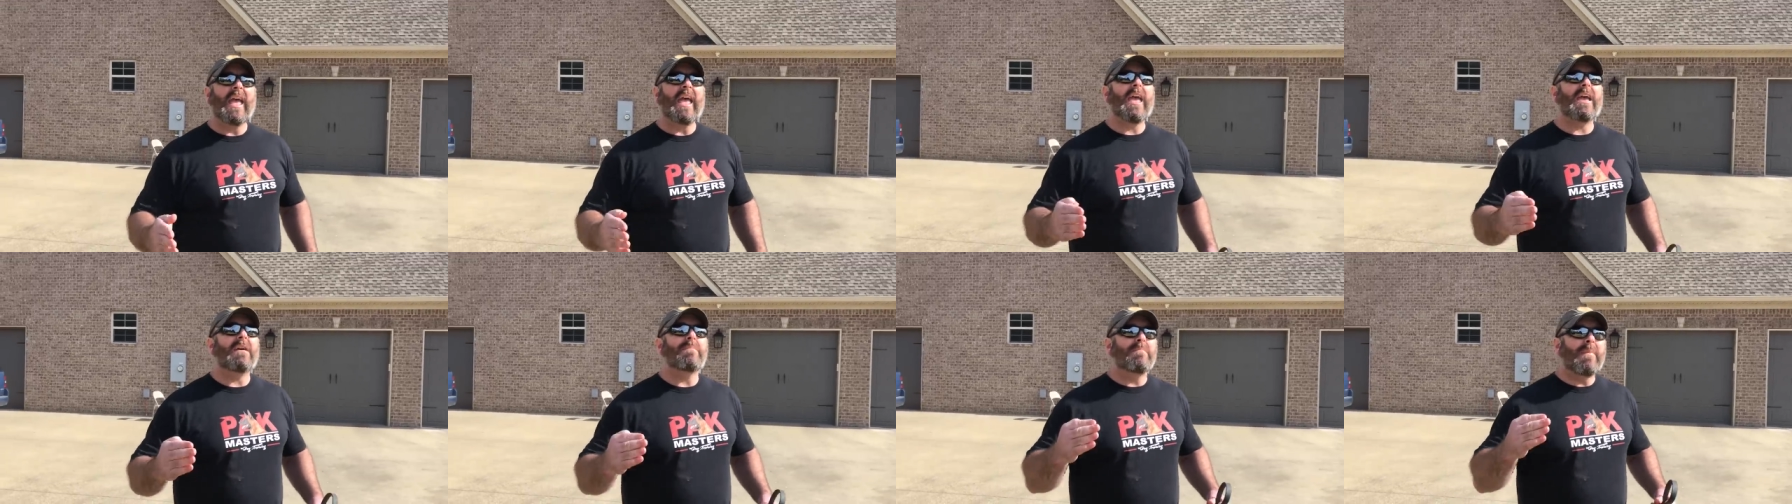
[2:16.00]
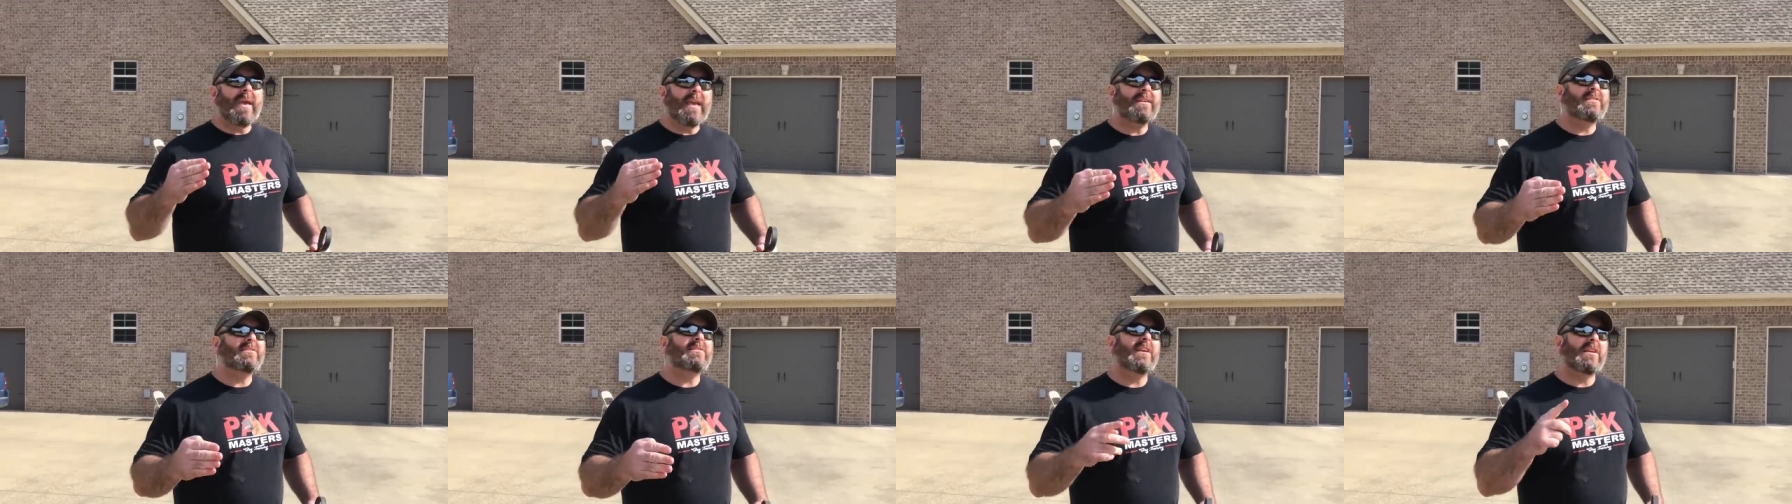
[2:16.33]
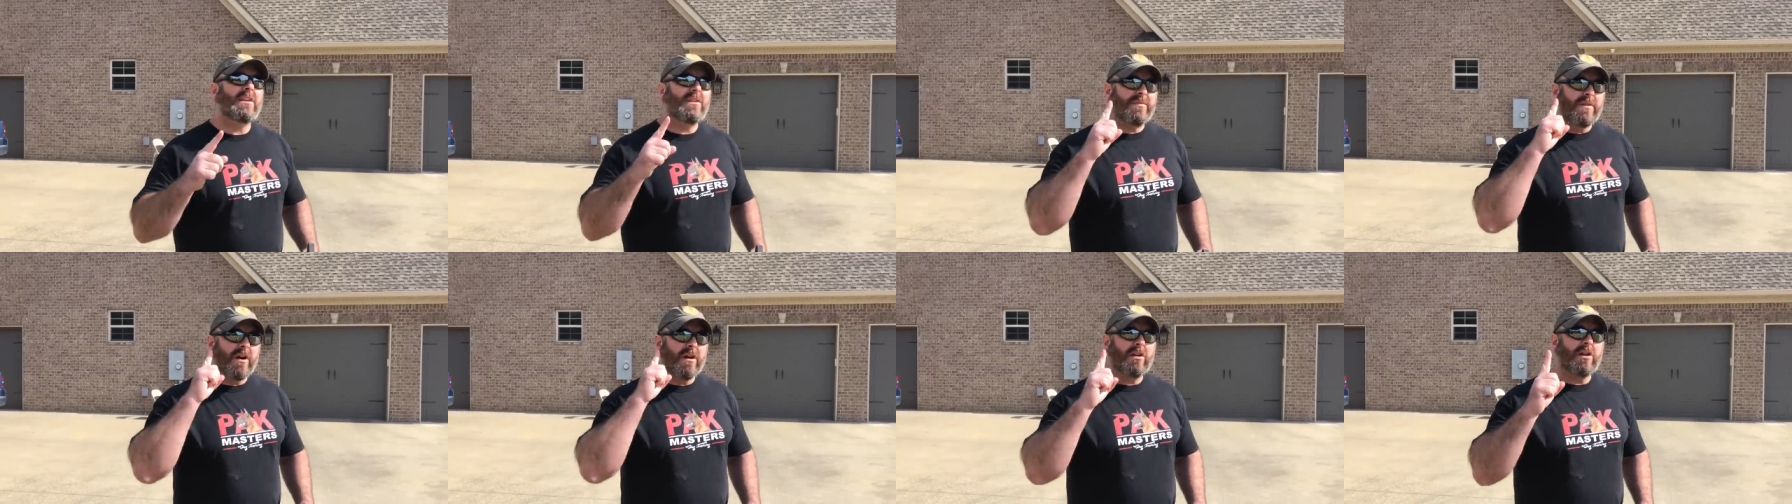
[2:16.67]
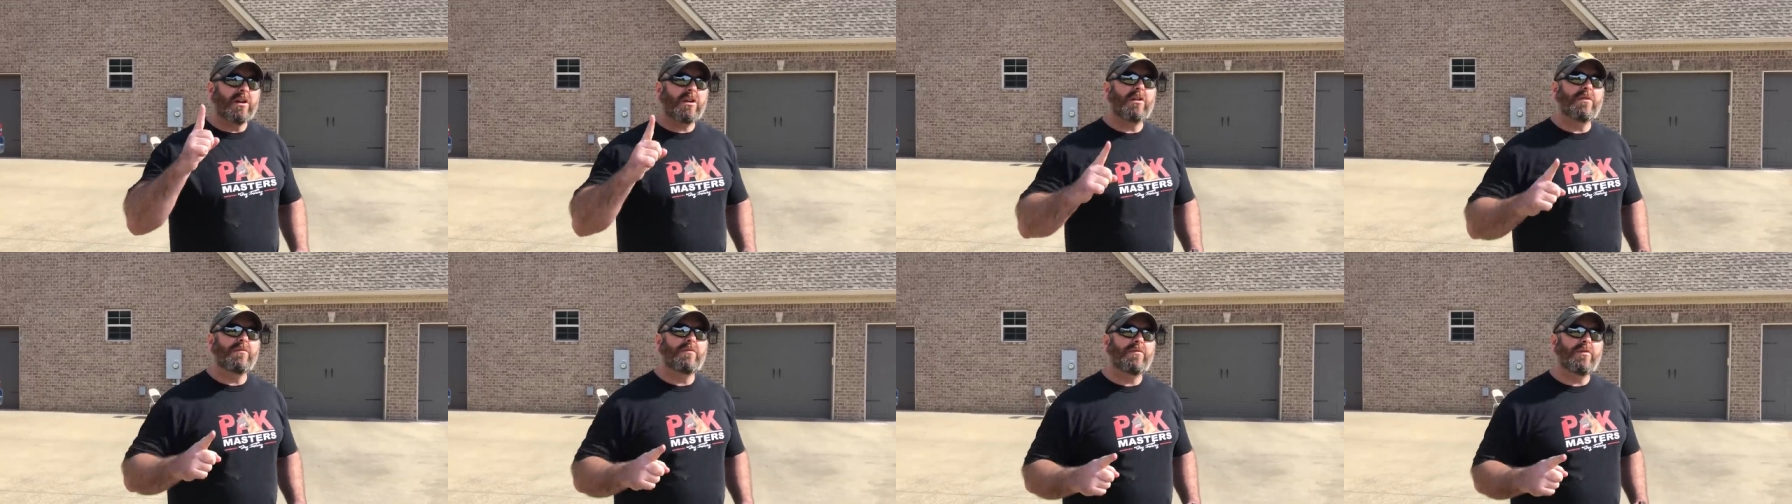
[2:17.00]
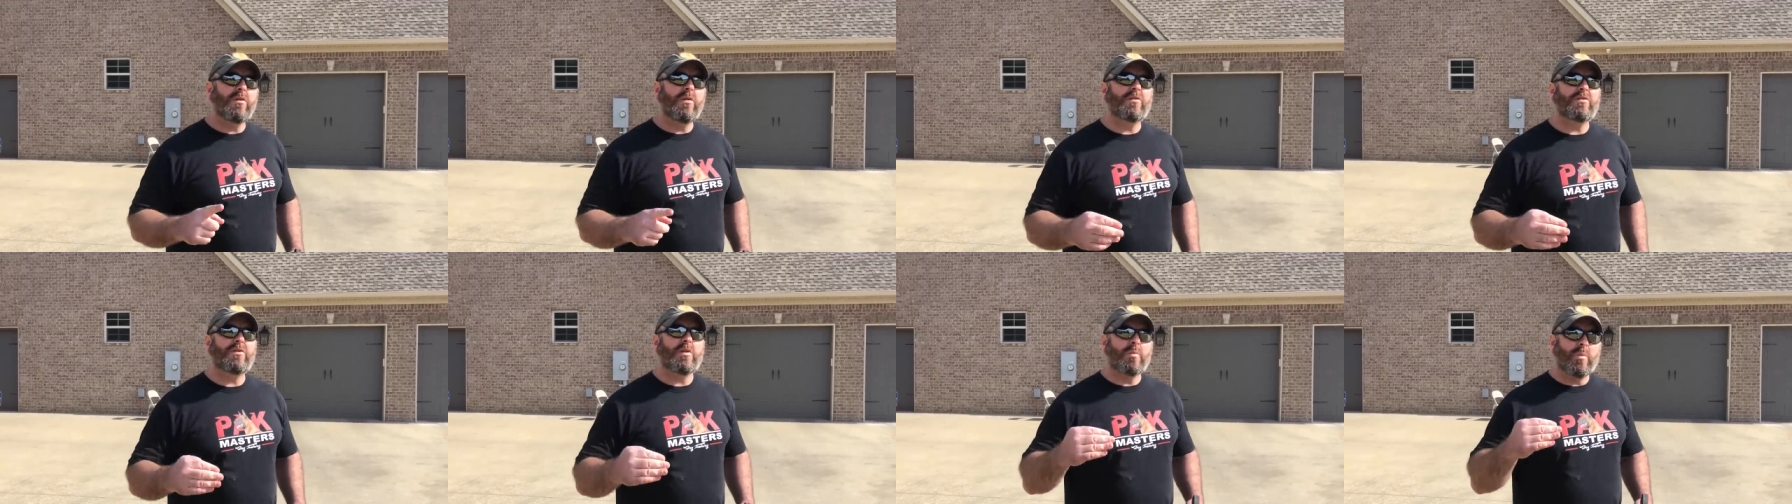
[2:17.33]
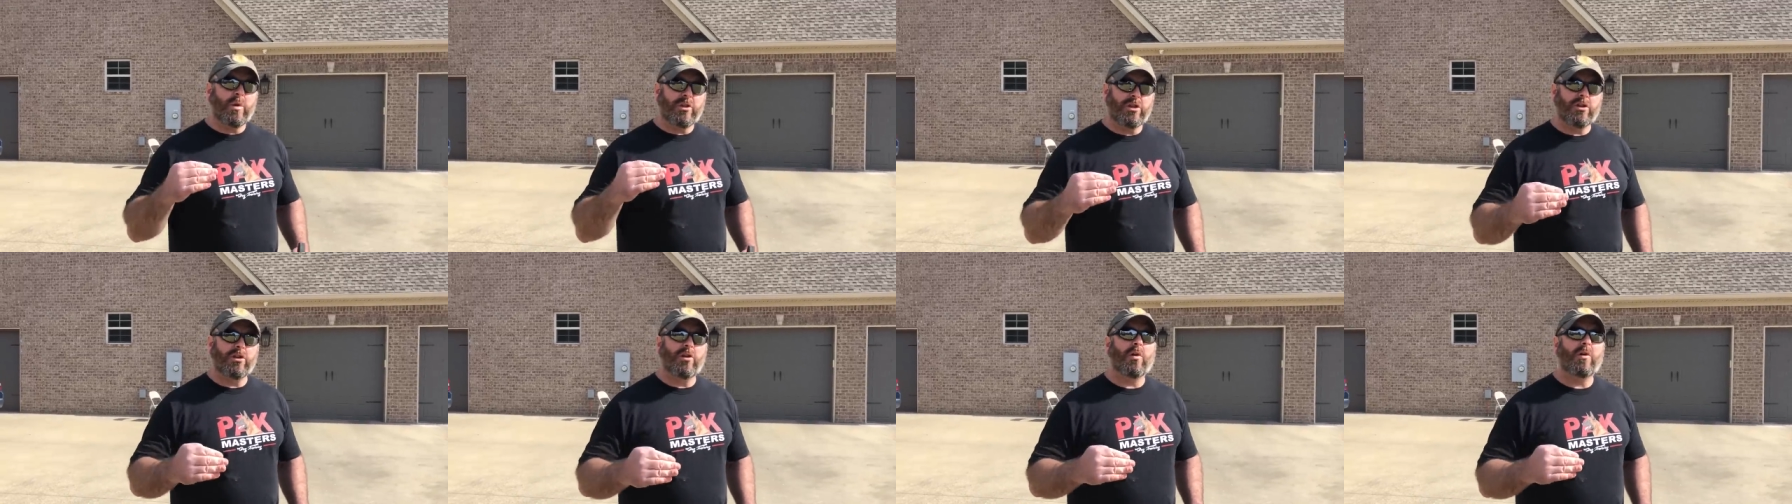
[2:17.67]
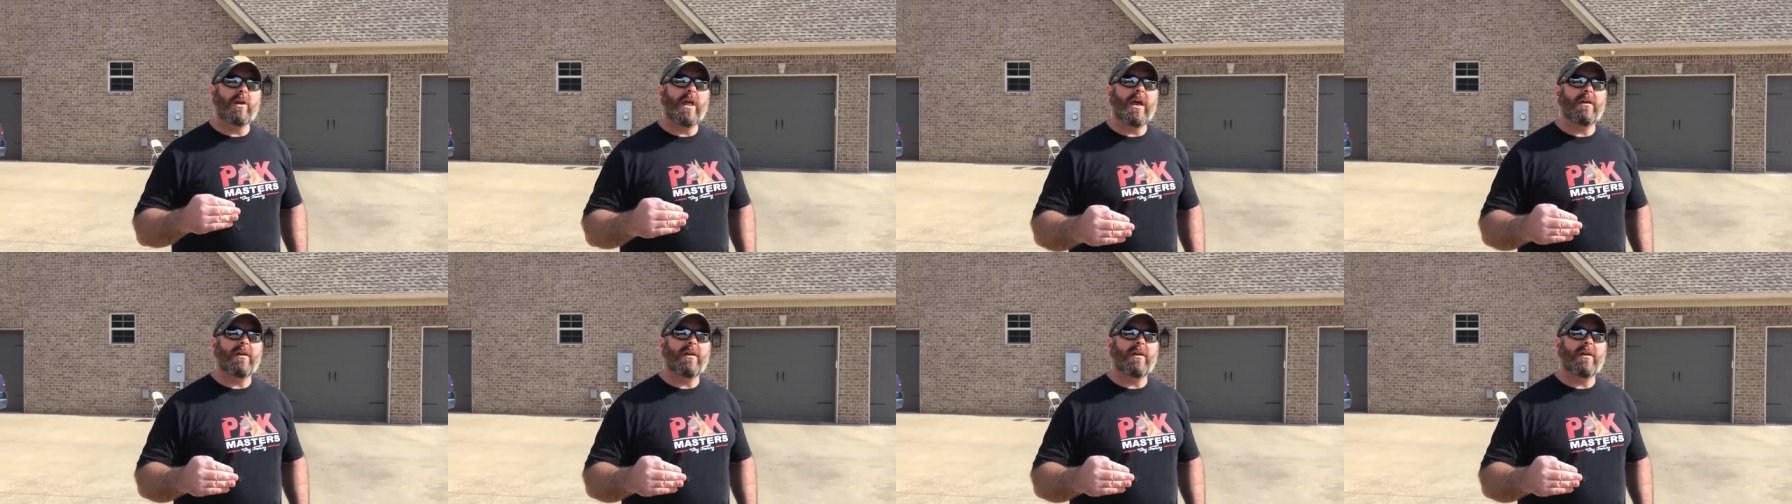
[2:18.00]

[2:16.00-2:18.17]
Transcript: it makes things very confusing when you don't